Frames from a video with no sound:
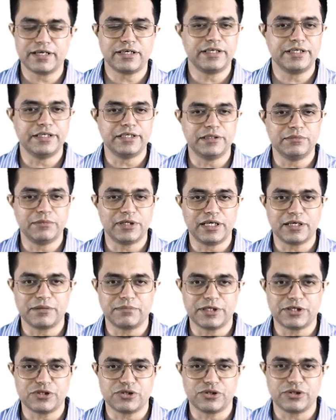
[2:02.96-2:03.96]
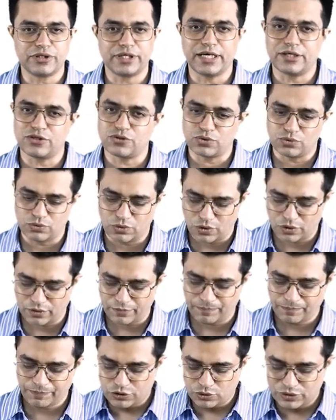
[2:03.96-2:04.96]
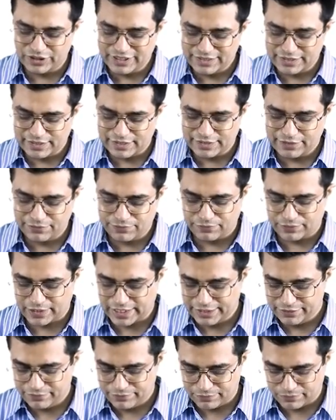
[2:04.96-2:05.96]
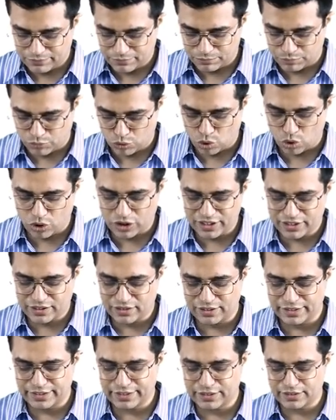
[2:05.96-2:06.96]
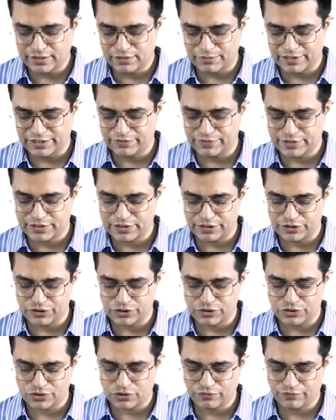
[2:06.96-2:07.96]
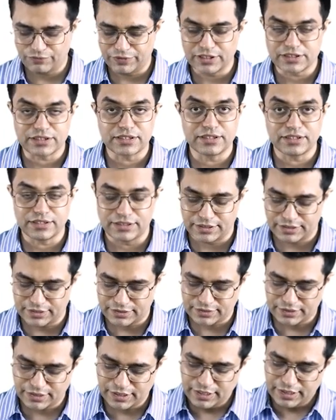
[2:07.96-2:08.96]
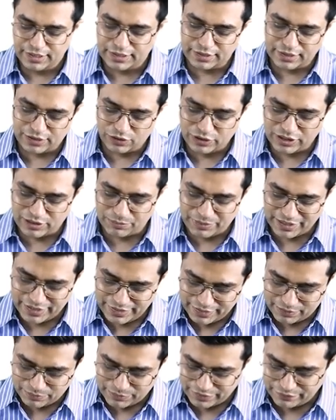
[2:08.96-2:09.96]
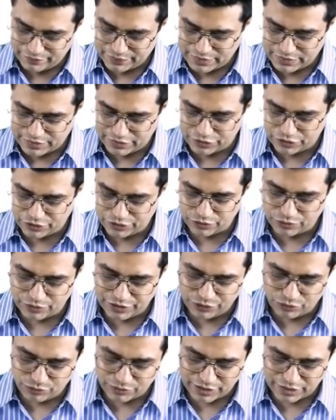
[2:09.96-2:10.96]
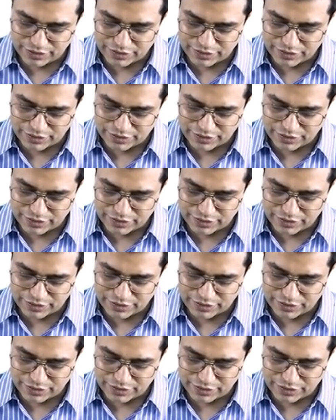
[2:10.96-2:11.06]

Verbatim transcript: Fanconi anemia-like picture and so on. So these are the five broad clinical manifestations of Wilson disease. Now hepatic manifestation, you need to